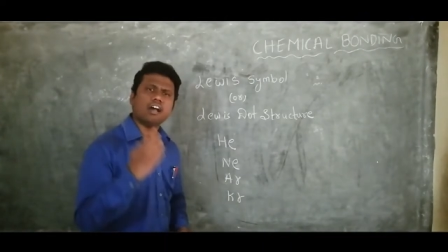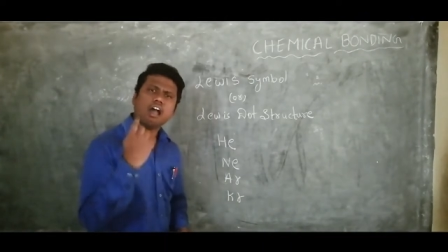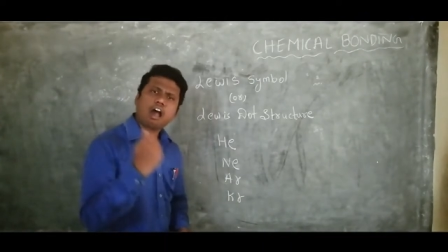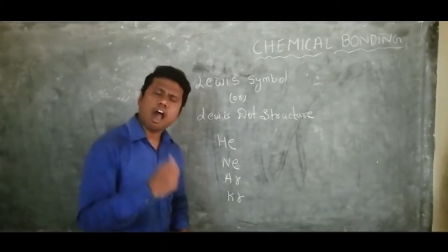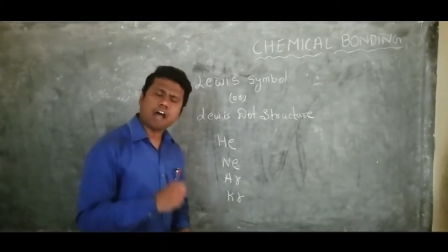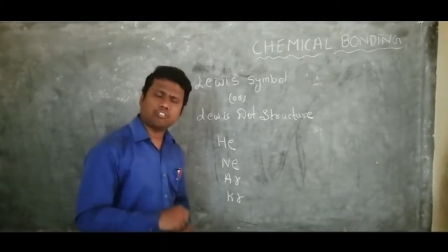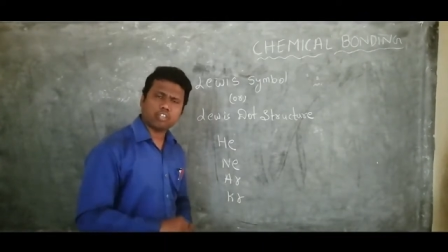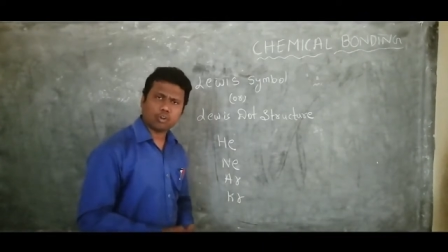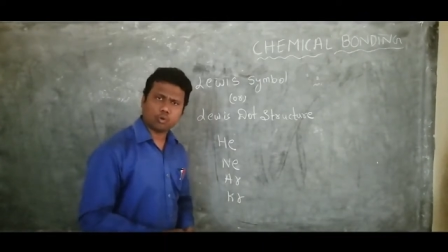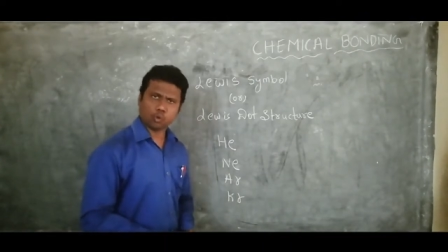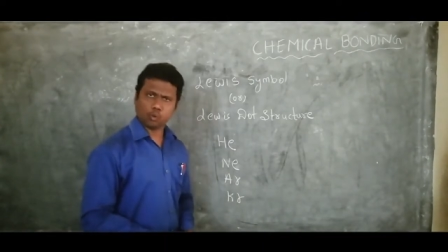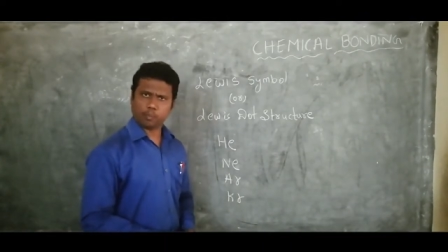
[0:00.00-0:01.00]
other
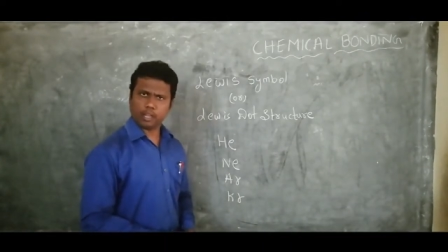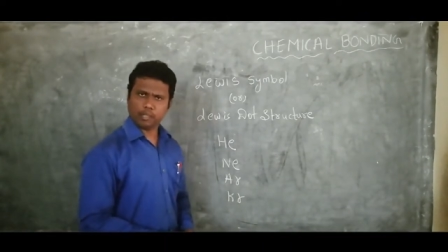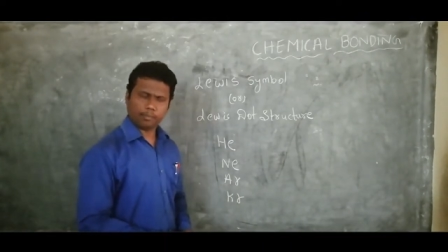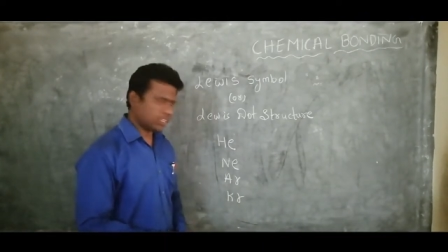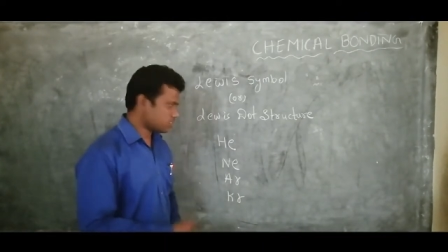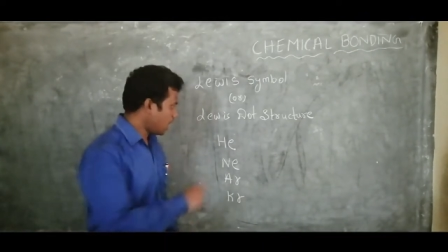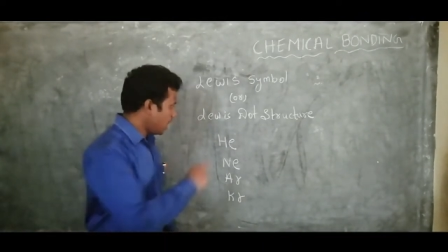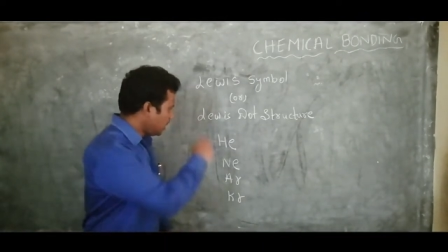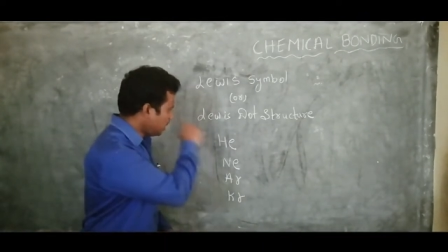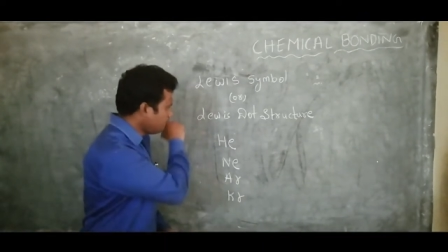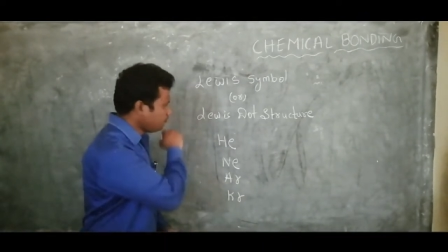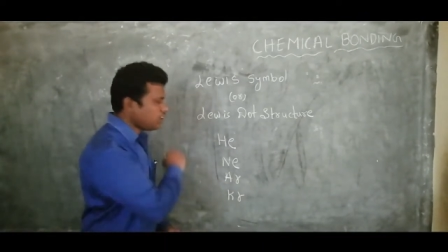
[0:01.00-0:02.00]
group elements if
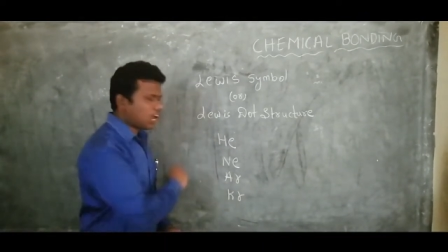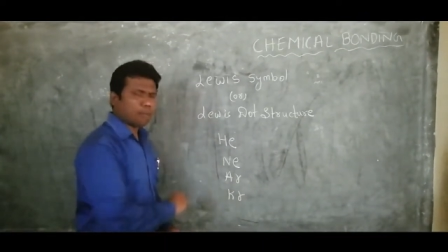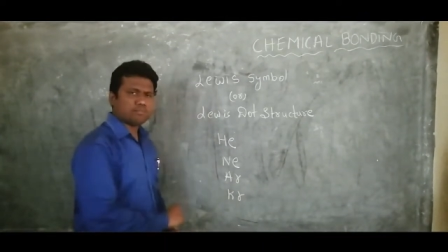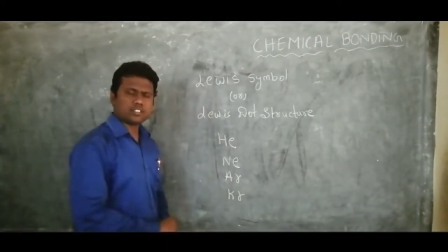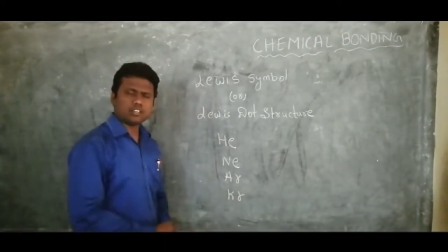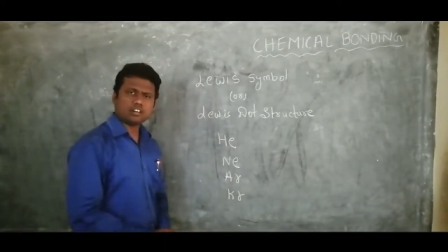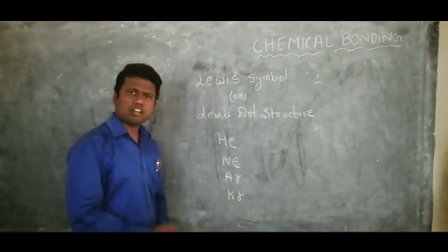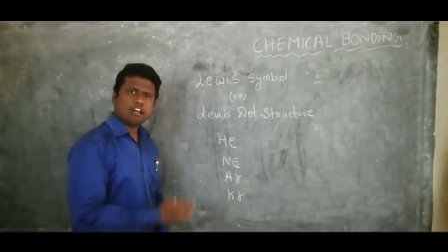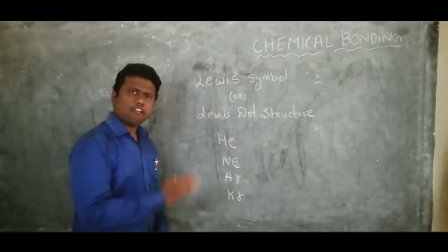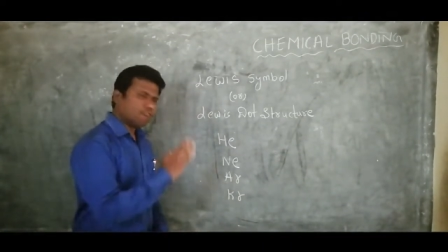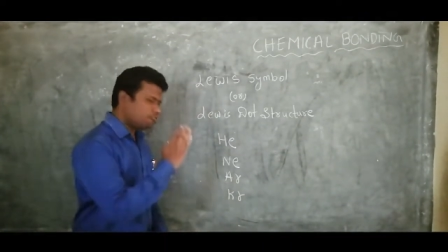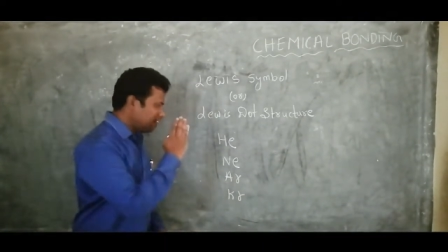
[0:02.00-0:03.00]
we observe
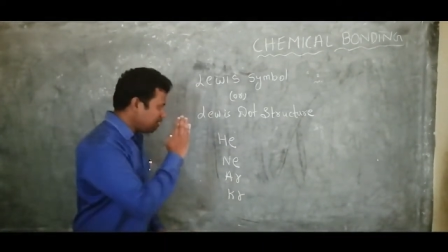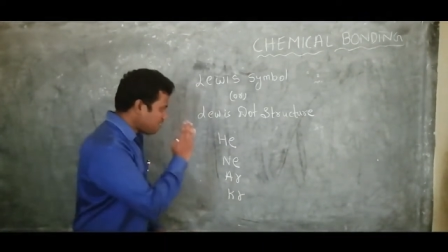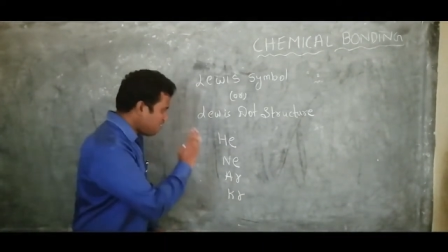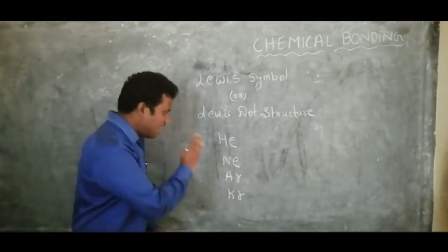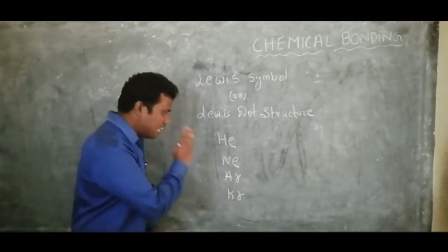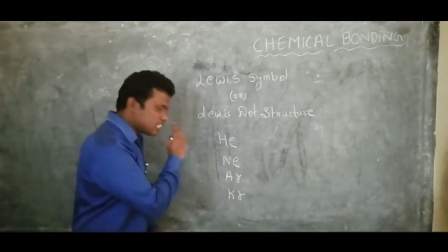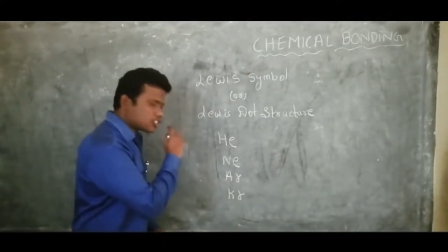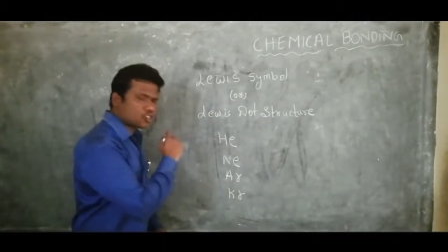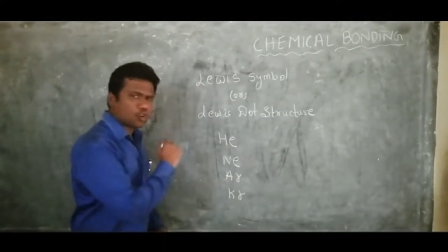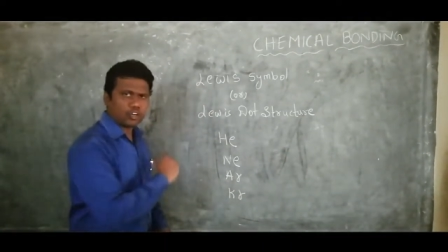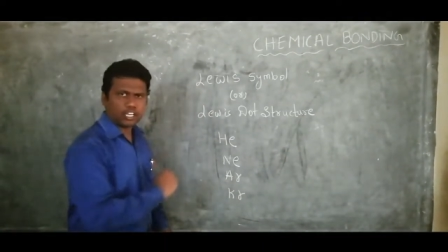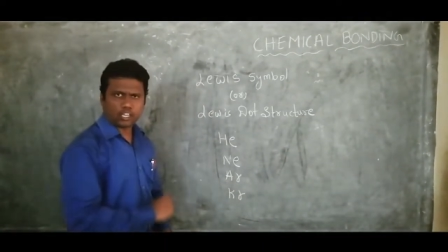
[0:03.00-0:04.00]
their
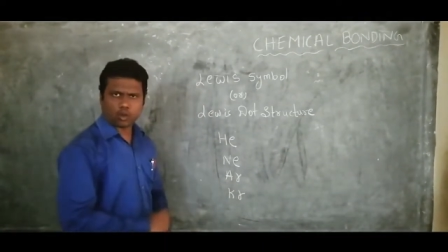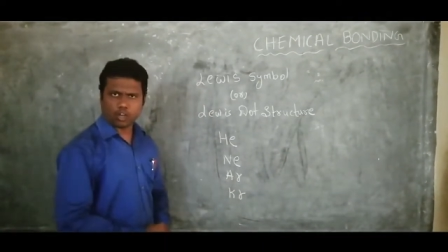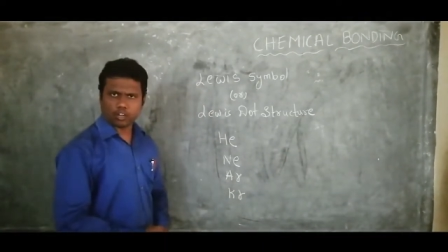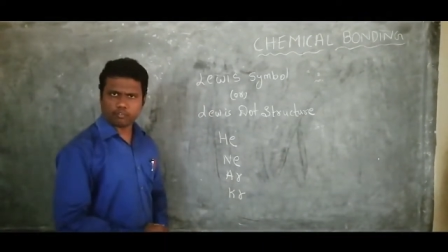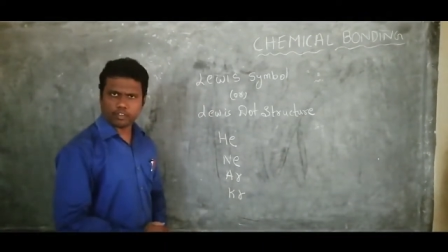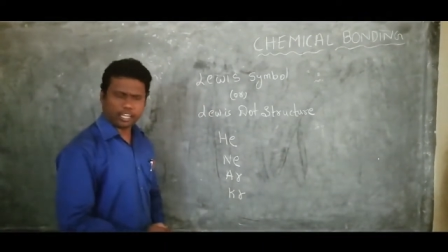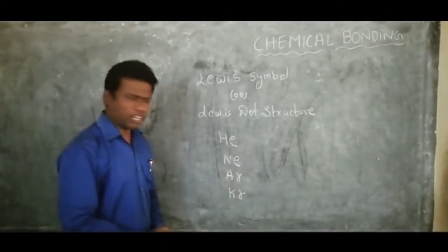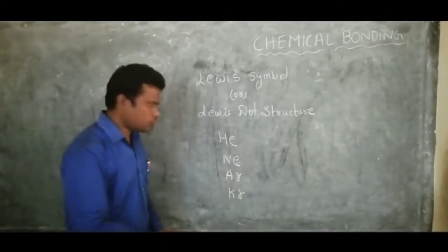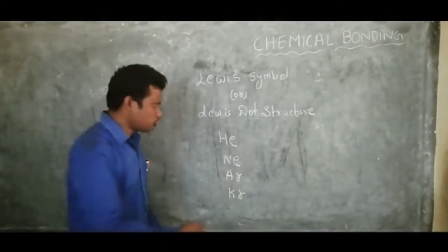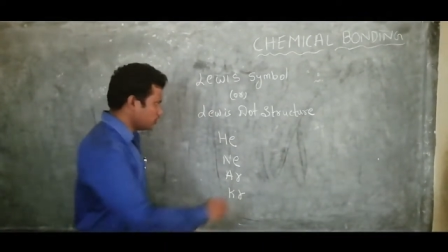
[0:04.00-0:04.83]
electronic configuration